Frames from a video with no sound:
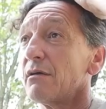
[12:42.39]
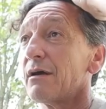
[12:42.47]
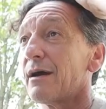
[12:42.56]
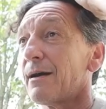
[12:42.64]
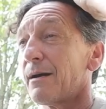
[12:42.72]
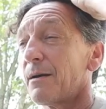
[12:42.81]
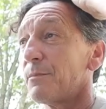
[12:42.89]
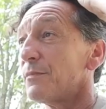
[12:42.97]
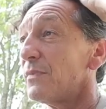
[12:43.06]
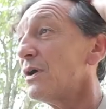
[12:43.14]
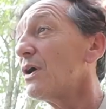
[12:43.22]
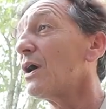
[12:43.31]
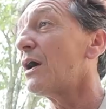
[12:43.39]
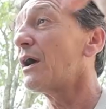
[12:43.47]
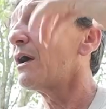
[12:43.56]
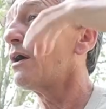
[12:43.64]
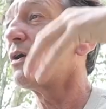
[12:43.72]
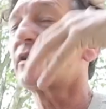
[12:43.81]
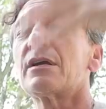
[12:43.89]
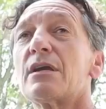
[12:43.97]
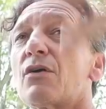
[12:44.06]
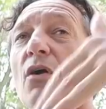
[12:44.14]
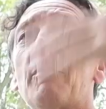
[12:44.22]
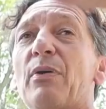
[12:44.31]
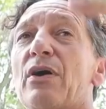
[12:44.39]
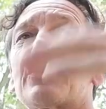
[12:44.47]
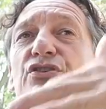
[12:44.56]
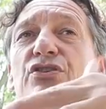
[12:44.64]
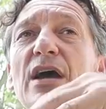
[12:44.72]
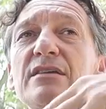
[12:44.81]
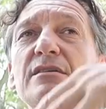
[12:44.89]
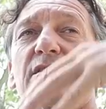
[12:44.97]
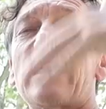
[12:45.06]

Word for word: um, a kick or a punch as a